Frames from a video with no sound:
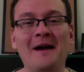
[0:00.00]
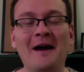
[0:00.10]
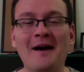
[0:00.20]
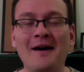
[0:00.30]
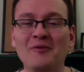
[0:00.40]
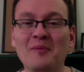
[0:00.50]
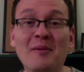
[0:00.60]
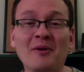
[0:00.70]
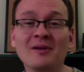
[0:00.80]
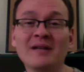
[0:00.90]

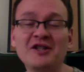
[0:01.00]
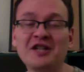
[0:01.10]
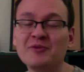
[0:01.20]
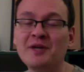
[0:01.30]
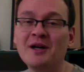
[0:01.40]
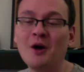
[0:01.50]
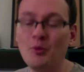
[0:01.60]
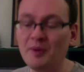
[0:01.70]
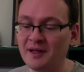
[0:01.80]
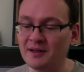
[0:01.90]
Remember, Educating Rita
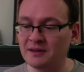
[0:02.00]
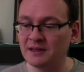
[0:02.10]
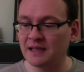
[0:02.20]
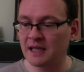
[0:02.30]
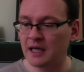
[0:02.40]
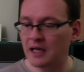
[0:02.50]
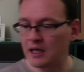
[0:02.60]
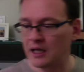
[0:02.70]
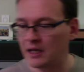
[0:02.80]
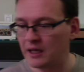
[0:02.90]
opens
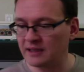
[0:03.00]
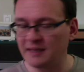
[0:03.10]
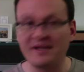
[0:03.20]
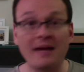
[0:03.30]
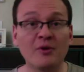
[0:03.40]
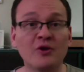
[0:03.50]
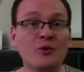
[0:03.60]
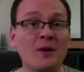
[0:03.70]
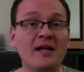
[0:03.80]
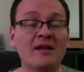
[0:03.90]
September
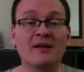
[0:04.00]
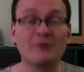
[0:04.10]
20th.